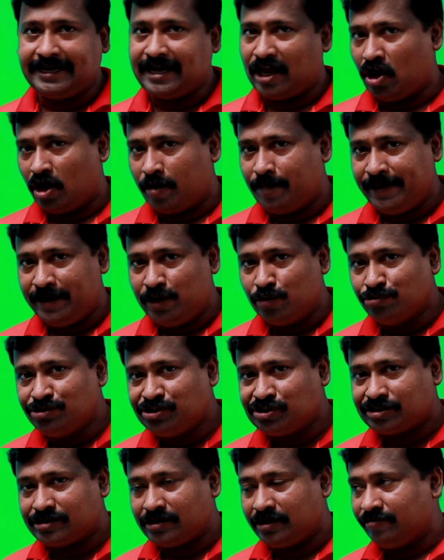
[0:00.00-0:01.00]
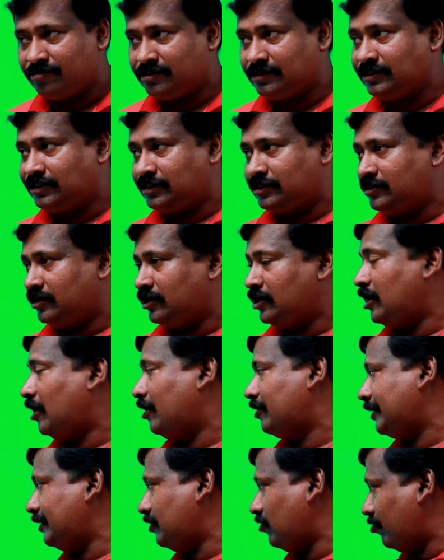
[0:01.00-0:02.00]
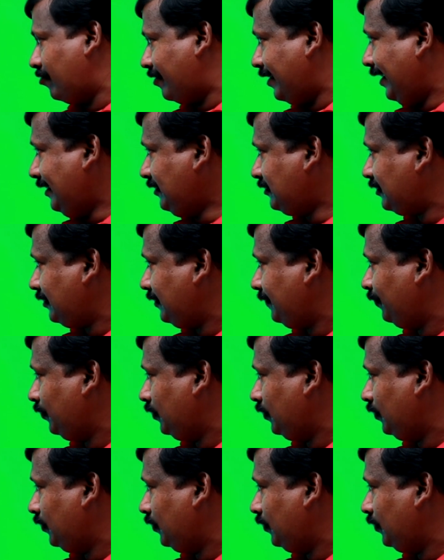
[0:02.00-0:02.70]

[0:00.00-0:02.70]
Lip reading: cannot be used, which is not at all right.